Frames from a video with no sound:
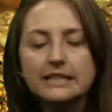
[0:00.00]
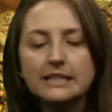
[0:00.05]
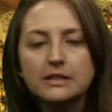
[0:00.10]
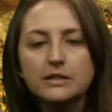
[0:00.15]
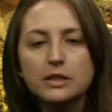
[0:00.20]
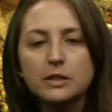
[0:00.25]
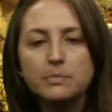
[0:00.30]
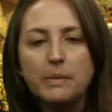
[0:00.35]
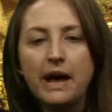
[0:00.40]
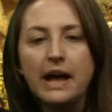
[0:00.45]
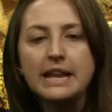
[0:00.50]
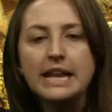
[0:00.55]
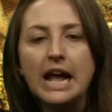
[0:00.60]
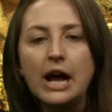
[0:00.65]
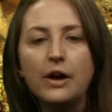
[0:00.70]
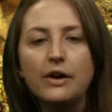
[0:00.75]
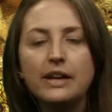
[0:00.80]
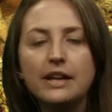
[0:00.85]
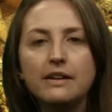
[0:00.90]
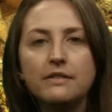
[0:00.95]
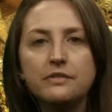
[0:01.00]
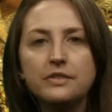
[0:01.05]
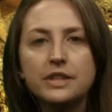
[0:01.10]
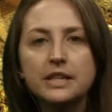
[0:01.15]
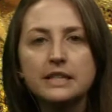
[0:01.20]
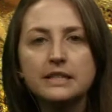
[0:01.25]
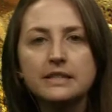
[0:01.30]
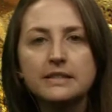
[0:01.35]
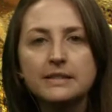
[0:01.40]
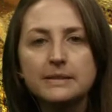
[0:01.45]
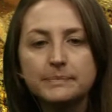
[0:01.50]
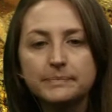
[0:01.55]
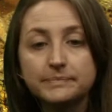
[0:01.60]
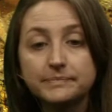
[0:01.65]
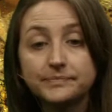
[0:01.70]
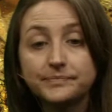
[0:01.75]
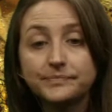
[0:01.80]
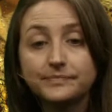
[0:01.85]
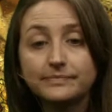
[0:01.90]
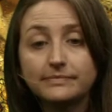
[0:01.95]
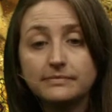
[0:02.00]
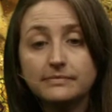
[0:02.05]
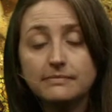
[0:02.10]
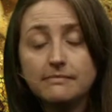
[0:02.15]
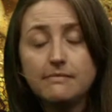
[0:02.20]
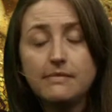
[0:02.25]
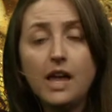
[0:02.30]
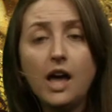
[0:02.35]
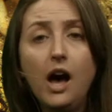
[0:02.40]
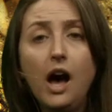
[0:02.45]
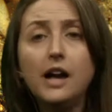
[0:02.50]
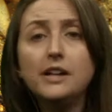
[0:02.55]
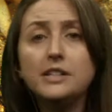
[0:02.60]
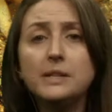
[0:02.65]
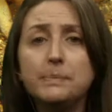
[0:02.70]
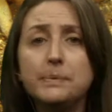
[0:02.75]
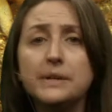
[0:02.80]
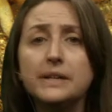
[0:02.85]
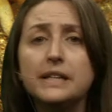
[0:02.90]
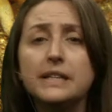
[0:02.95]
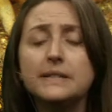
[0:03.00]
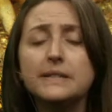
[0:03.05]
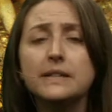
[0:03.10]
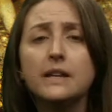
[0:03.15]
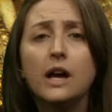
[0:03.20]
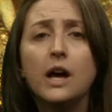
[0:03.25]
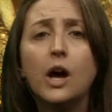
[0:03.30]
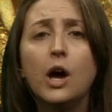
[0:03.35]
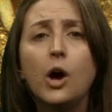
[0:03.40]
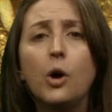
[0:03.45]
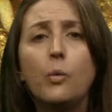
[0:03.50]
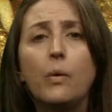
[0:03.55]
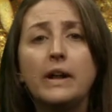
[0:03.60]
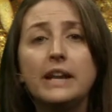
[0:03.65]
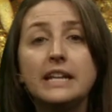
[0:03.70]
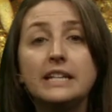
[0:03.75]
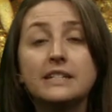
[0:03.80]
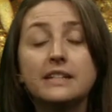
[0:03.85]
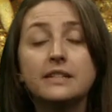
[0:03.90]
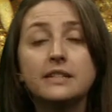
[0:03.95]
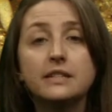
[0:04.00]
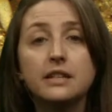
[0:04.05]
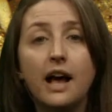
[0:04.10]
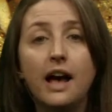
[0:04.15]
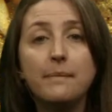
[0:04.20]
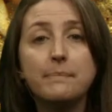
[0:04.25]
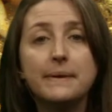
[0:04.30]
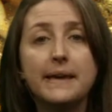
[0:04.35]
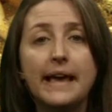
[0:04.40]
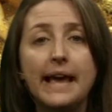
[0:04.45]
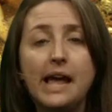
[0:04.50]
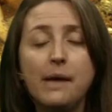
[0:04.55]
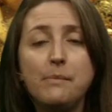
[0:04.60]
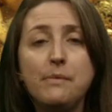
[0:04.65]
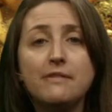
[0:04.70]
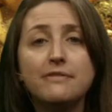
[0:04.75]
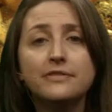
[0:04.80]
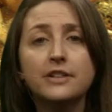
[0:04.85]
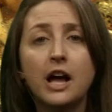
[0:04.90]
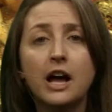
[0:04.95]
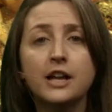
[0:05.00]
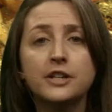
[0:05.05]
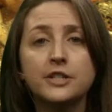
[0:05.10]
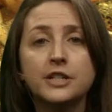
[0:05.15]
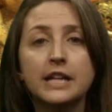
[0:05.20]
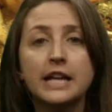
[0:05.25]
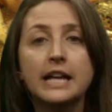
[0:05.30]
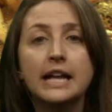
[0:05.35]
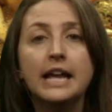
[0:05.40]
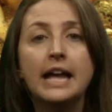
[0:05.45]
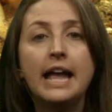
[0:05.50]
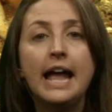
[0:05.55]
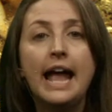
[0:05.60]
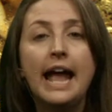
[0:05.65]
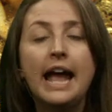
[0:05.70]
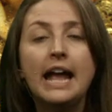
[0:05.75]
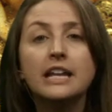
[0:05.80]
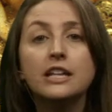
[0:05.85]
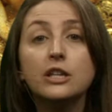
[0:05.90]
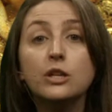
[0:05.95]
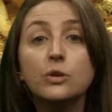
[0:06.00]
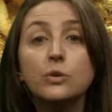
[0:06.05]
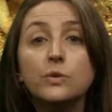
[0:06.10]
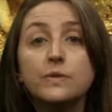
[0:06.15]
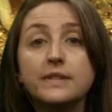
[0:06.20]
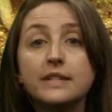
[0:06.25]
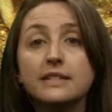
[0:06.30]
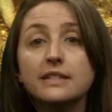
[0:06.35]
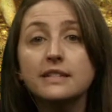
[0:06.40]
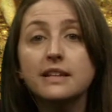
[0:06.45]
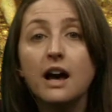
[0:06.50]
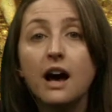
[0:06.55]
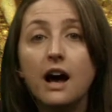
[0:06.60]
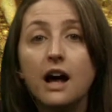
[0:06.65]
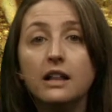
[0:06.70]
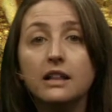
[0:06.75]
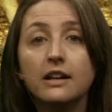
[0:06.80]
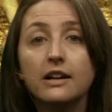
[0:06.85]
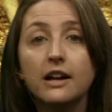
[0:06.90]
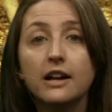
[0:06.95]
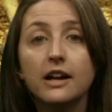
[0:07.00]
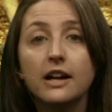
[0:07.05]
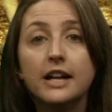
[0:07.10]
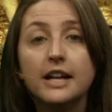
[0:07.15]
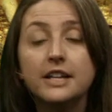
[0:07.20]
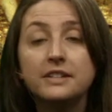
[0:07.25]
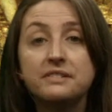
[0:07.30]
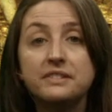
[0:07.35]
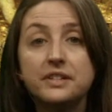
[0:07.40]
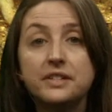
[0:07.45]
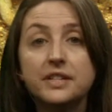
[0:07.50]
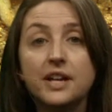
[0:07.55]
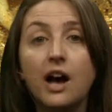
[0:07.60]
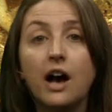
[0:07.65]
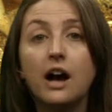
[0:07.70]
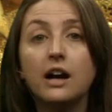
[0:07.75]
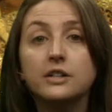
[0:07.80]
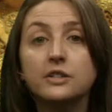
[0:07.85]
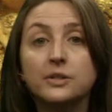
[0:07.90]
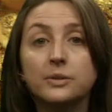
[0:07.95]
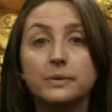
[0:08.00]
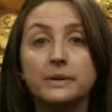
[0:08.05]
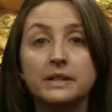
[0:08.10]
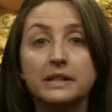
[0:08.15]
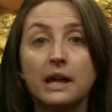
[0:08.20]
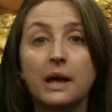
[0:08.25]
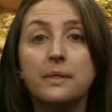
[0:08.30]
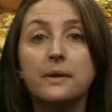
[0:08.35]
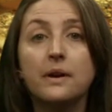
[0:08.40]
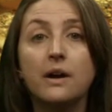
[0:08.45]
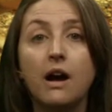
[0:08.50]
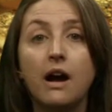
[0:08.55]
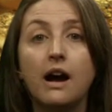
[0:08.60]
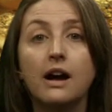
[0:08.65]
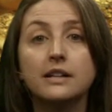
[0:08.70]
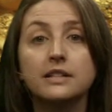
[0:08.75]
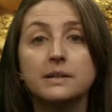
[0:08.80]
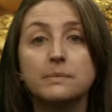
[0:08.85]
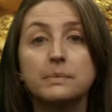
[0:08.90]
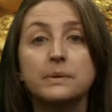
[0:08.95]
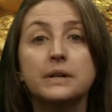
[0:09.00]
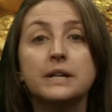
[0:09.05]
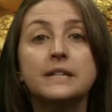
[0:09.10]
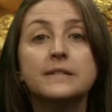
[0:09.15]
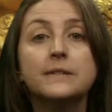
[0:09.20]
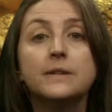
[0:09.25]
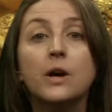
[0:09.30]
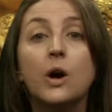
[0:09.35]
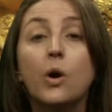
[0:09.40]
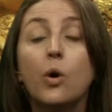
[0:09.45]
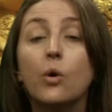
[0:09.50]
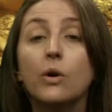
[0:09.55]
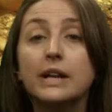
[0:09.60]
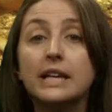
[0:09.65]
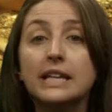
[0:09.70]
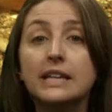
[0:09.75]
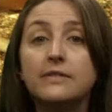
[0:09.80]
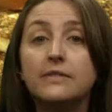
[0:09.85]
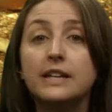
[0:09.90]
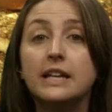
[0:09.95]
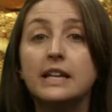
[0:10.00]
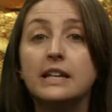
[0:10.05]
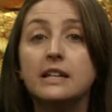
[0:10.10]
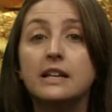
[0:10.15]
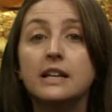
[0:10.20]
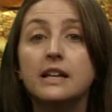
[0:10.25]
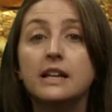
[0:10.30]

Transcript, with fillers: little spot. Now, if this octopus wanted to stop camouflaging and use its color to talk to another octopus or even